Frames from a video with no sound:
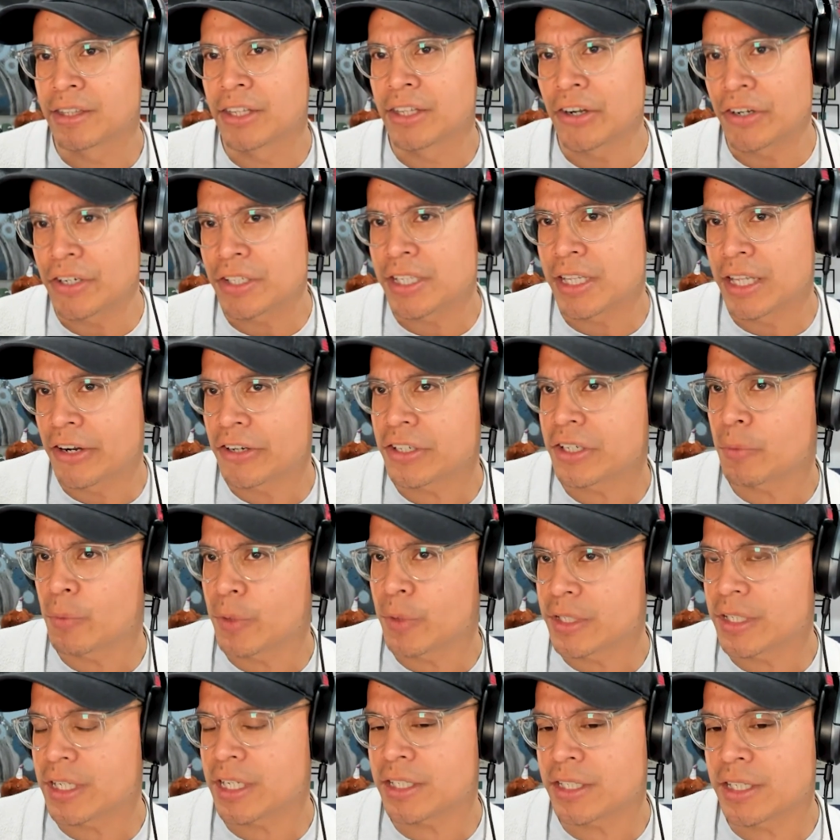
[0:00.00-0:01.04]
there's a
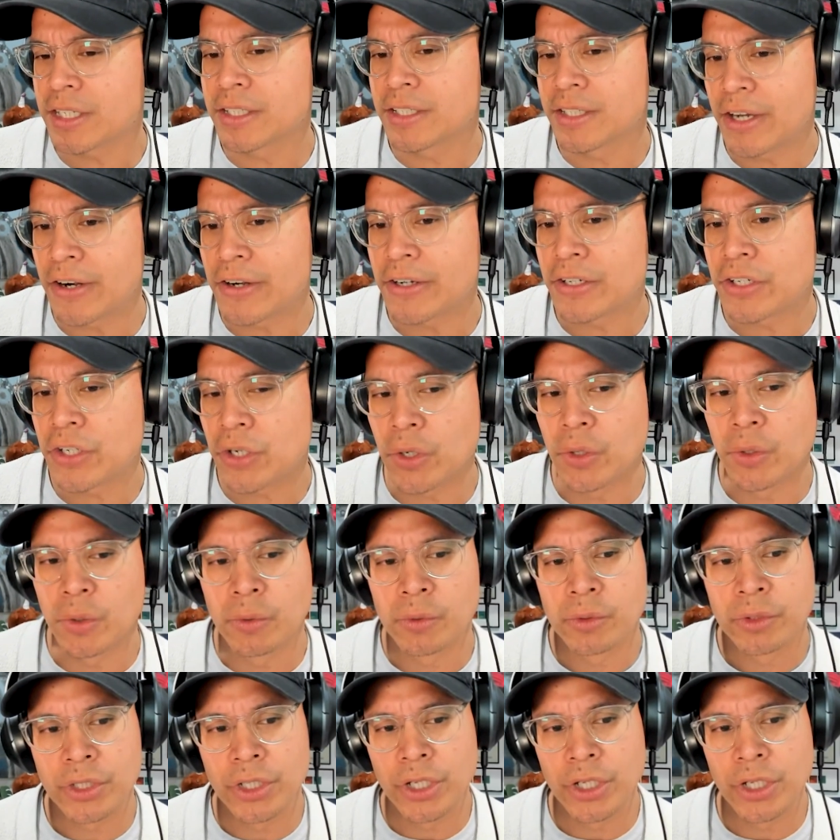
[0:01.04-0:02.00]
resistance there too,